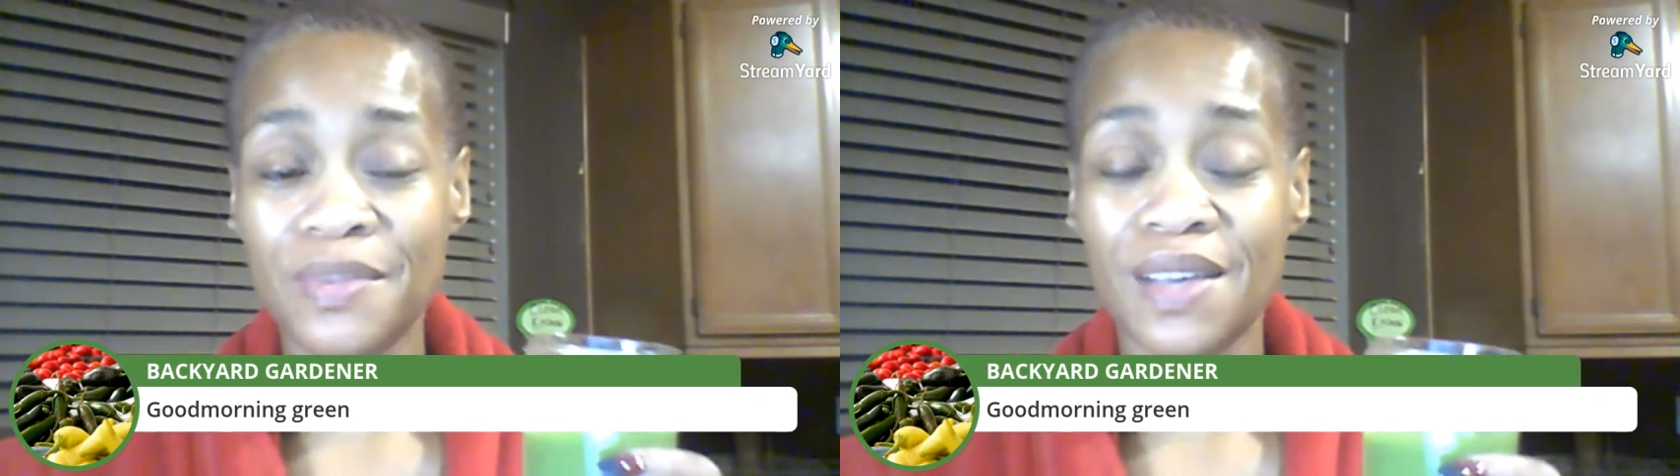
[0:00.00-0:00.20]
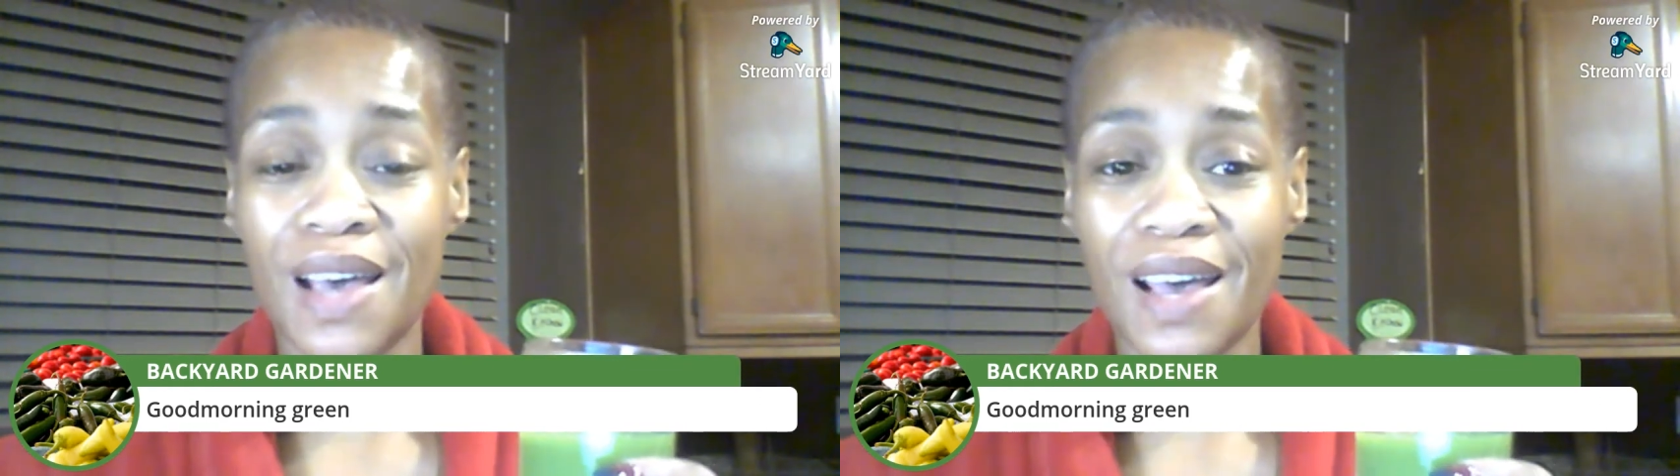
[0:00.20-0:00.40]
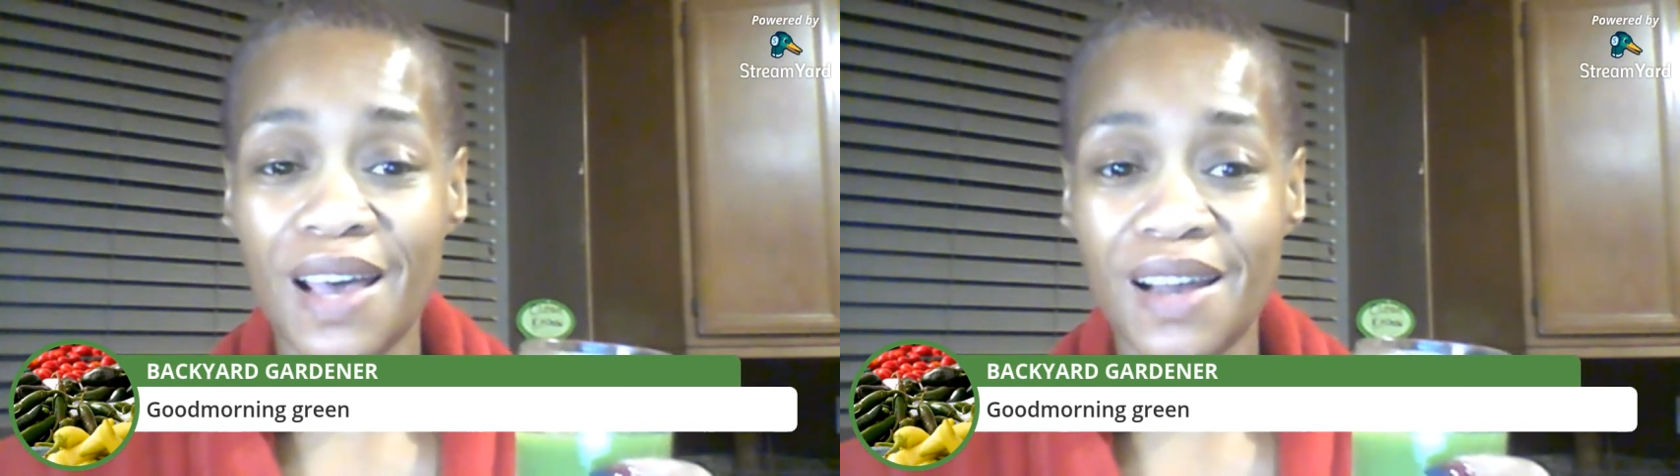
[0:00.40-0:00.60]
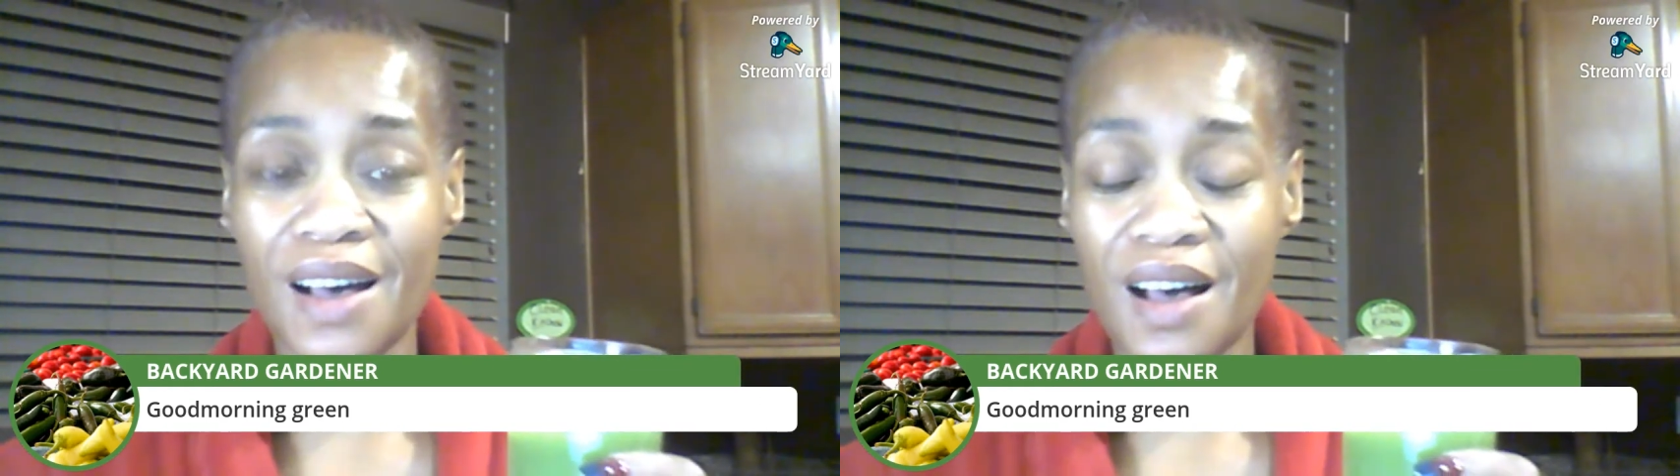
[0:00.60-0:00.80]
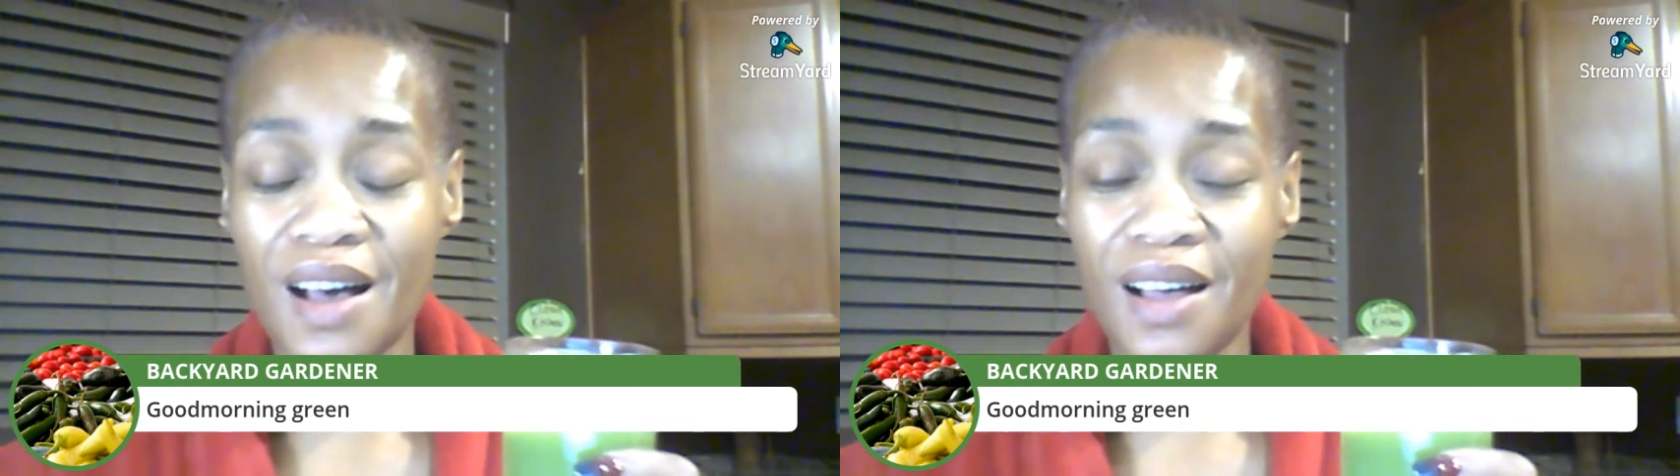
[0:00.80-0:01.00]

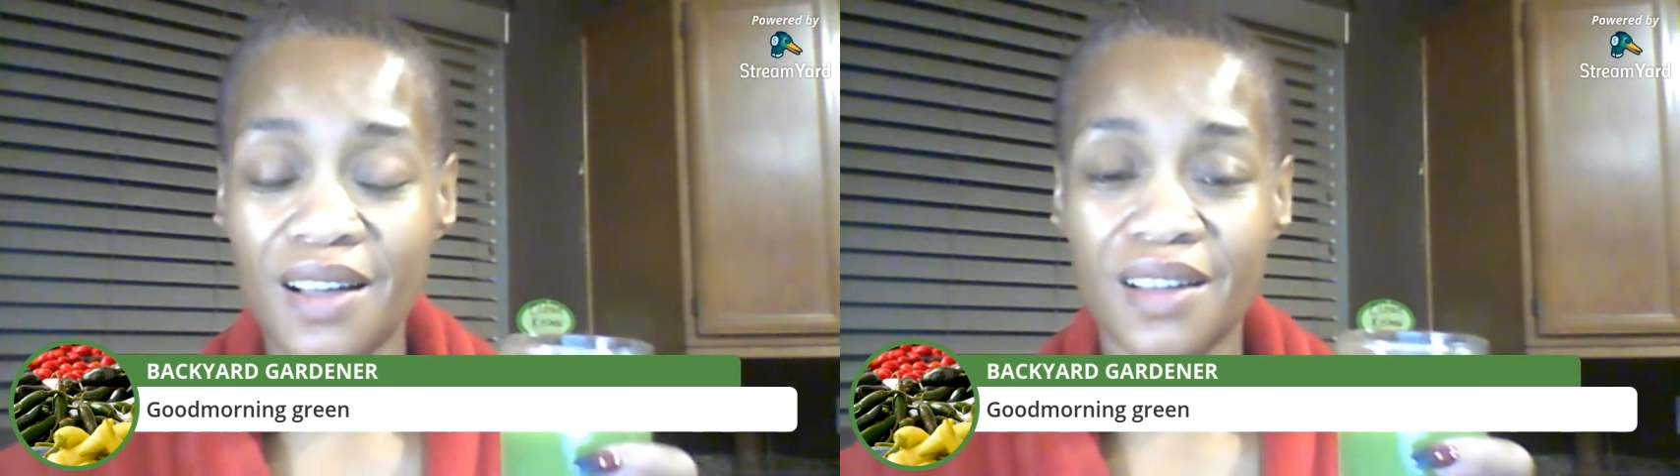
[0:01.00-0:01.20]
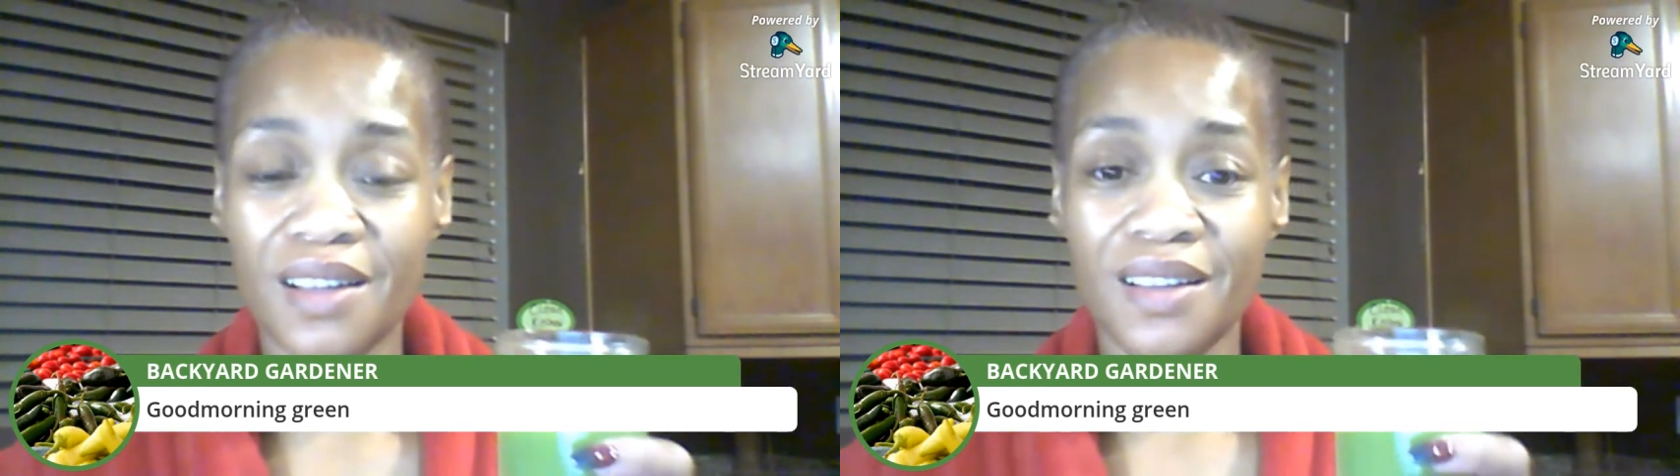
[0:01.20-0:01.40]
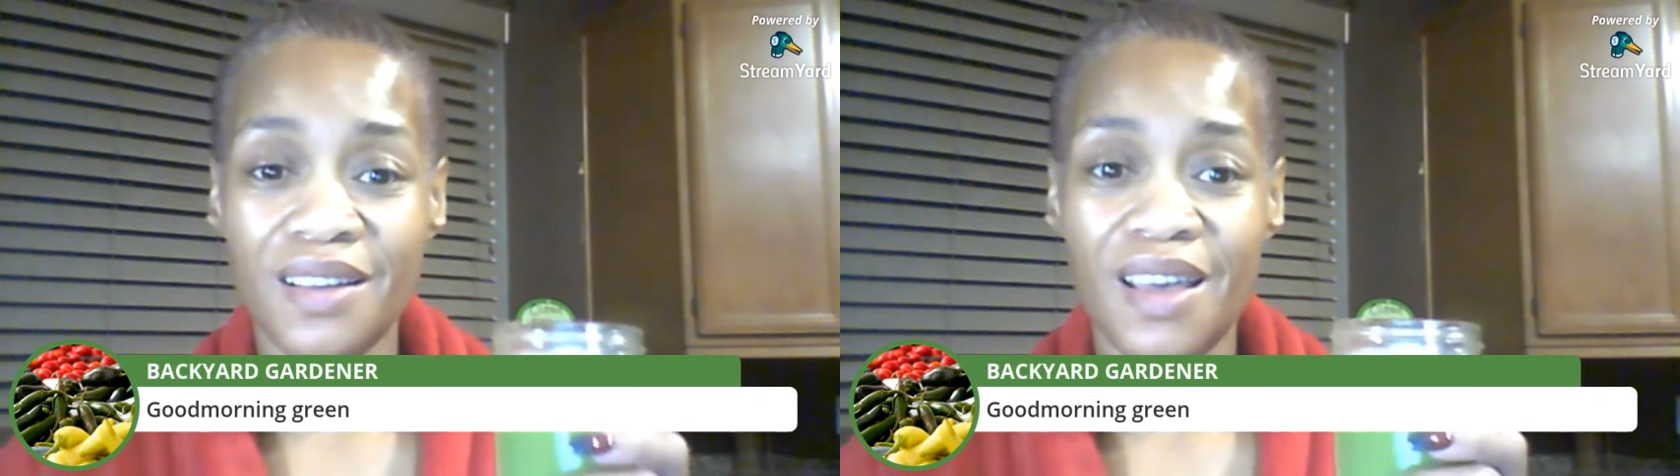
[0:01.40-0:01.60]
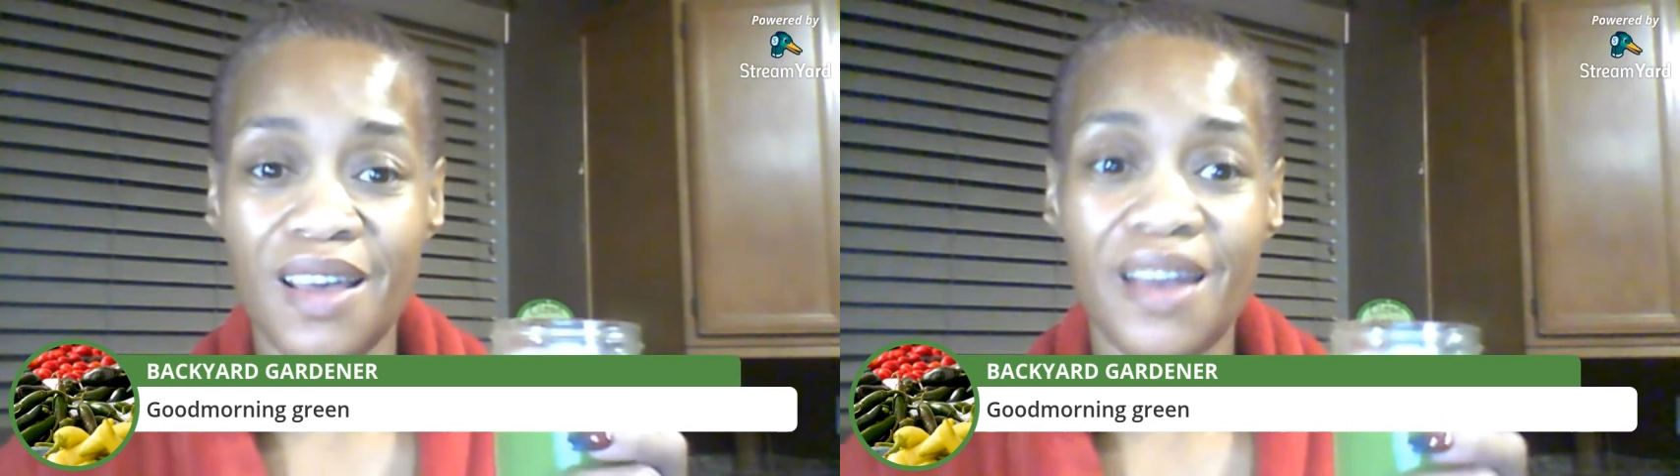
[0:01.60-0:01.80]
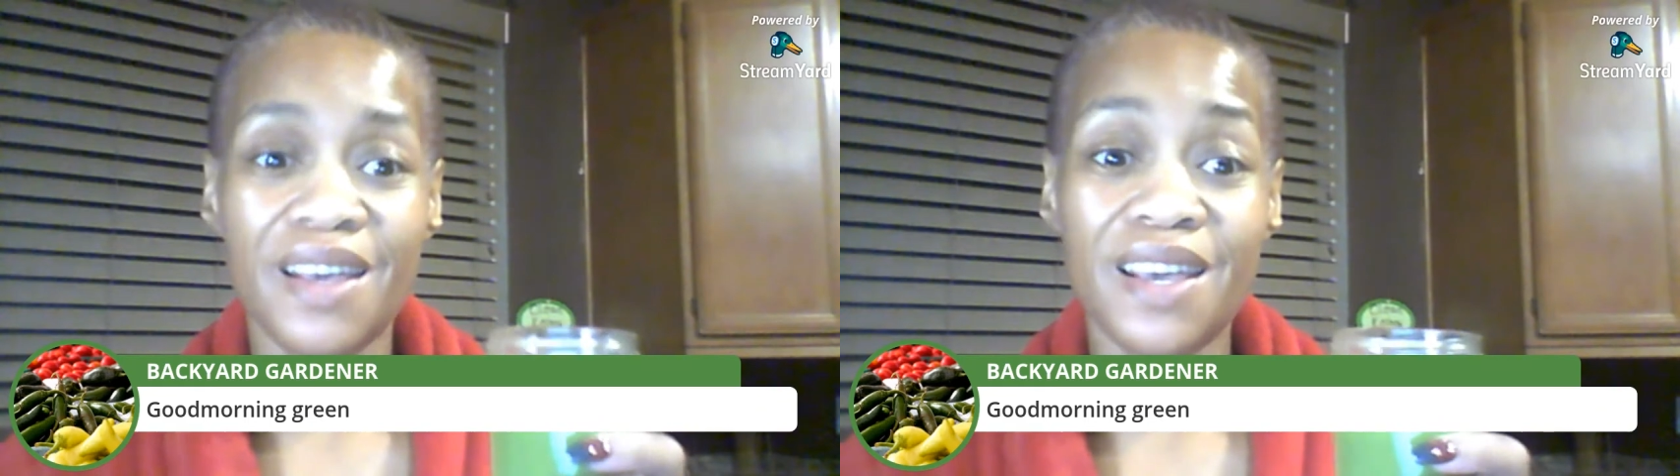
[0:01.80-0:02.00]
and
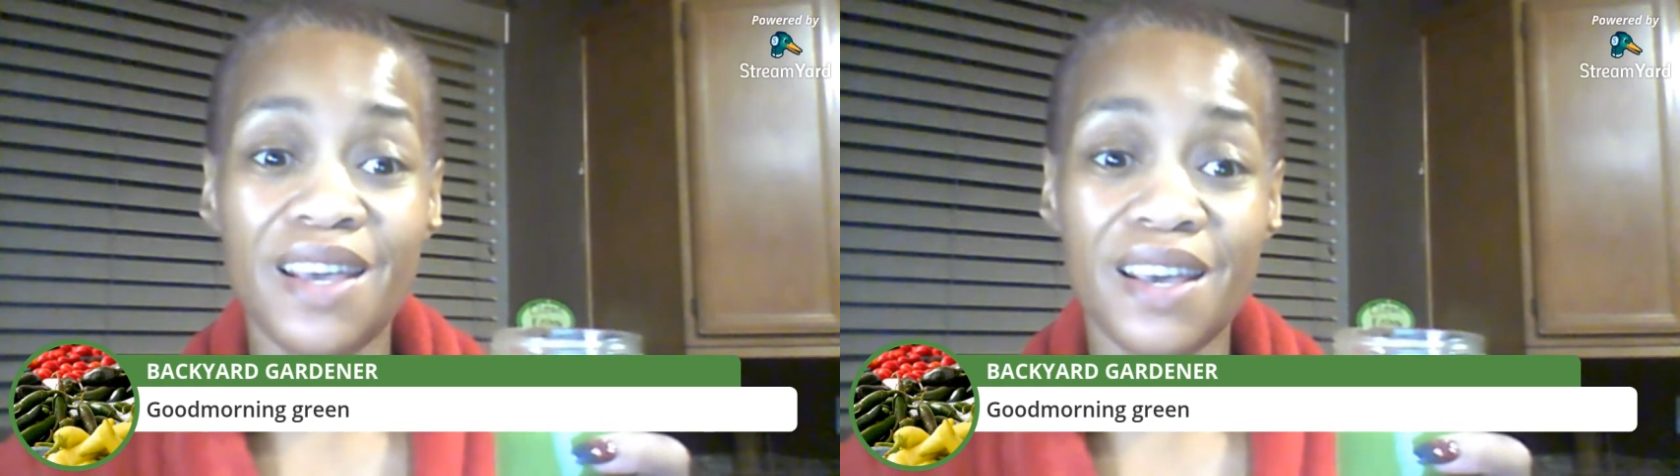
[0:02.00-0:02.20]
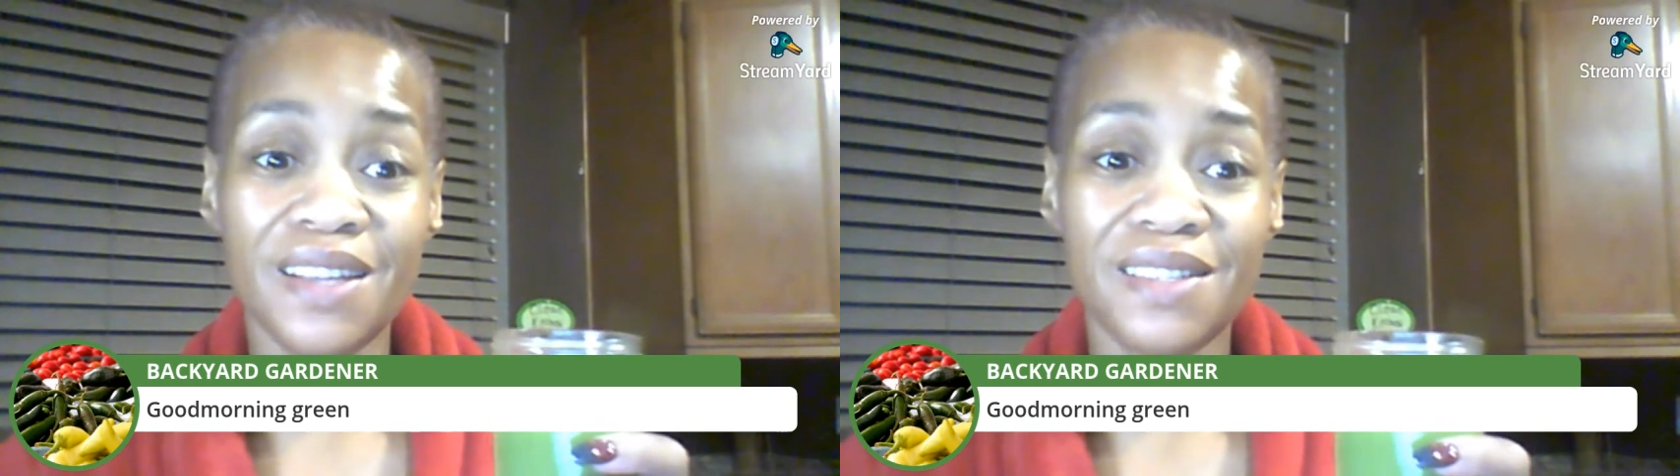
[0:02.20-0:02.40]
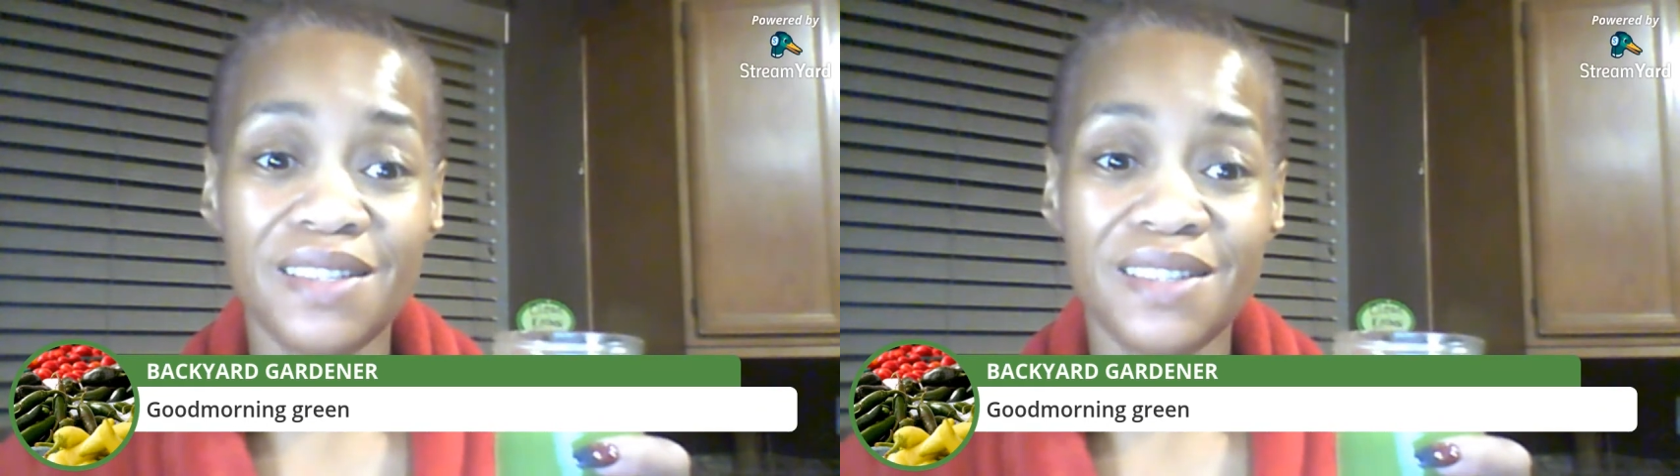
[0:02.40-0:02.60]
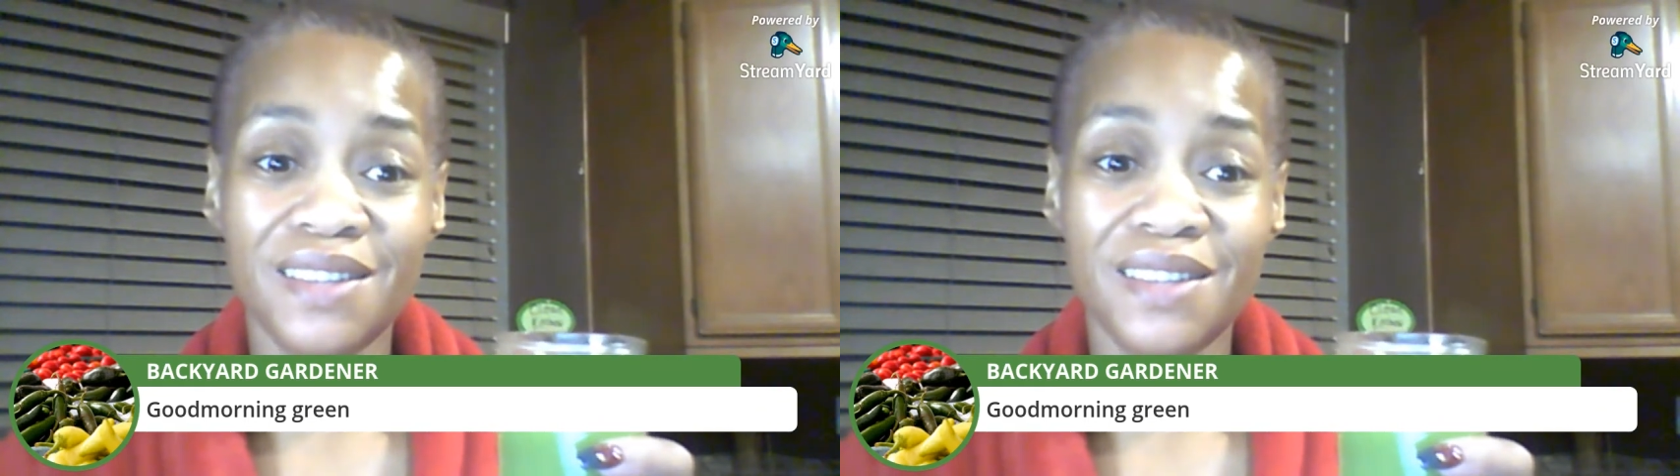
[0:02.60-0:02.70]
the kids